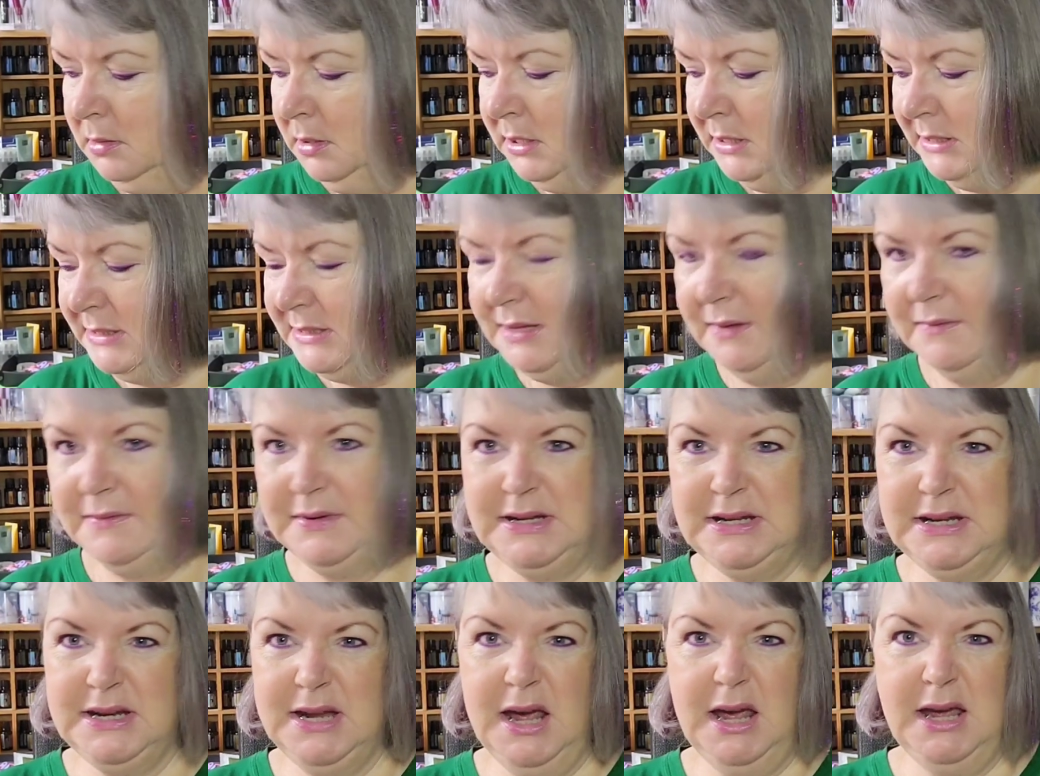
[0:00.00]

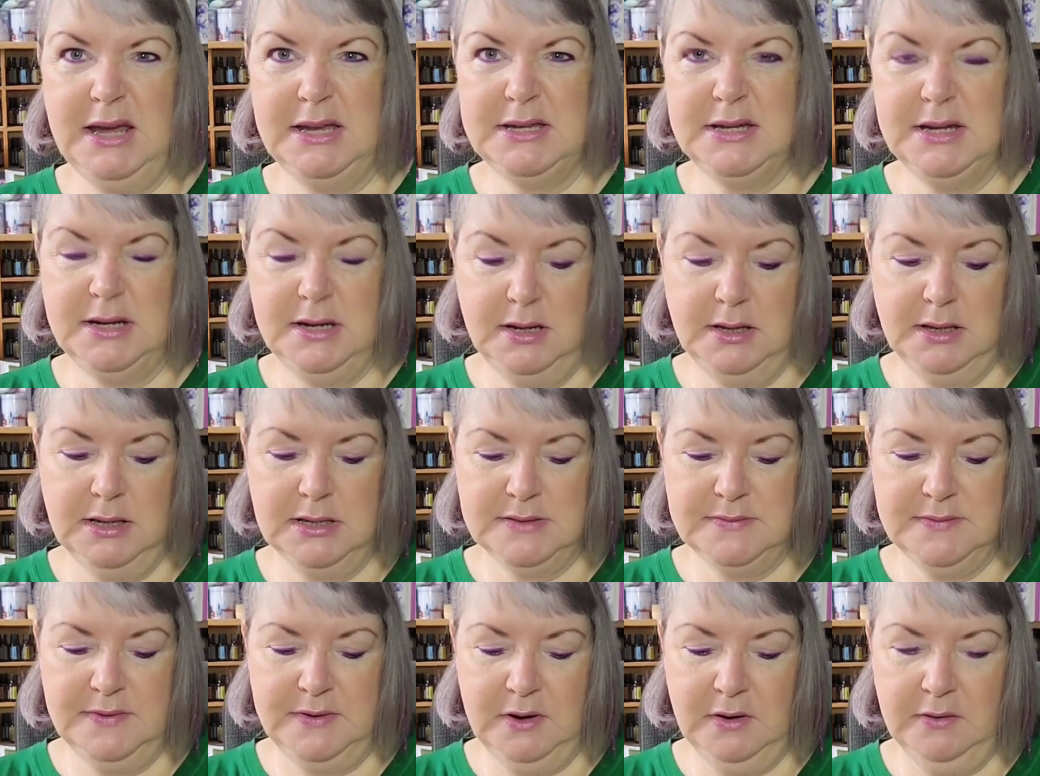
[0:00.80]
17 and 18 in
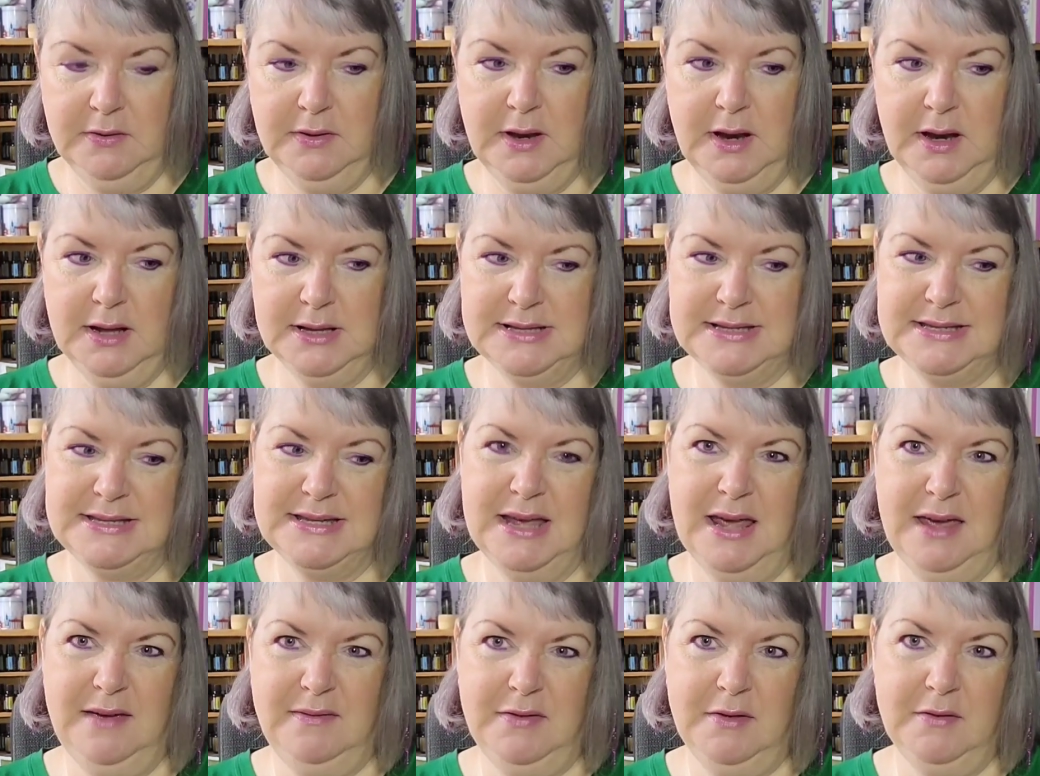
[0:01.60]
this video, then I'll
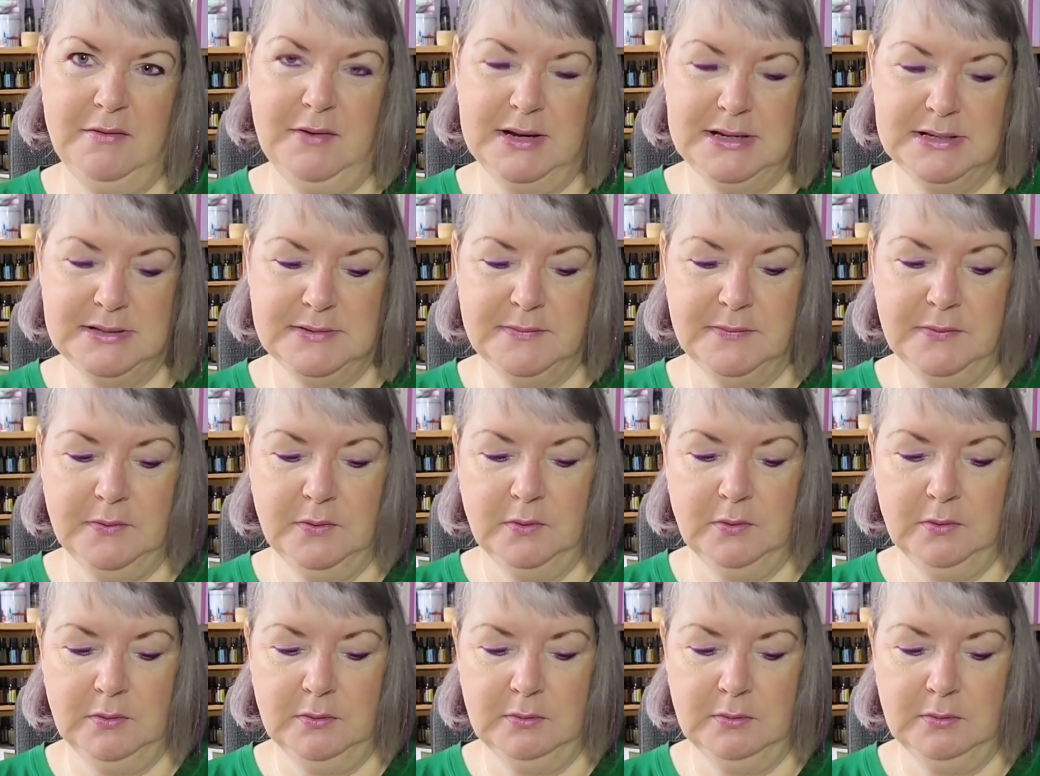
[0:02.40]
save the rest for,